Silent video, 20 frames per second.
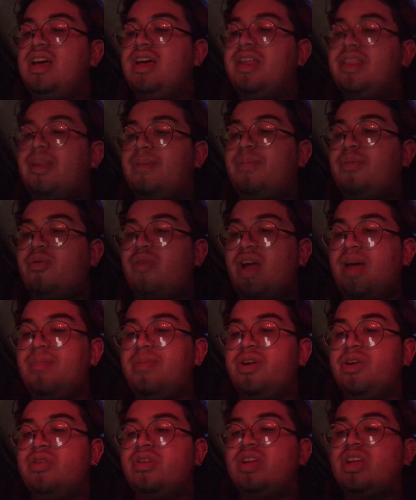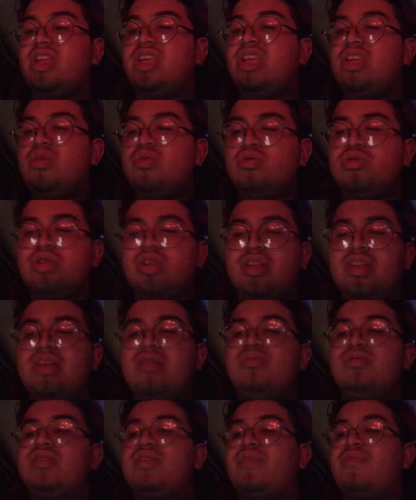The parameter usually
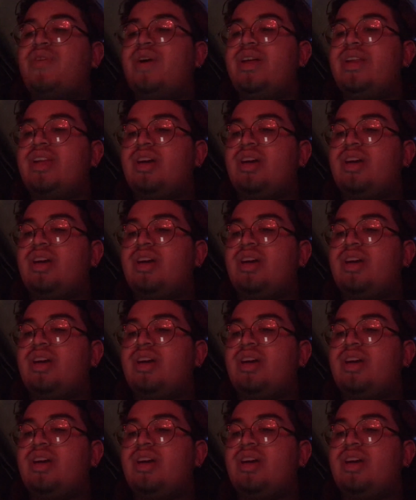used to find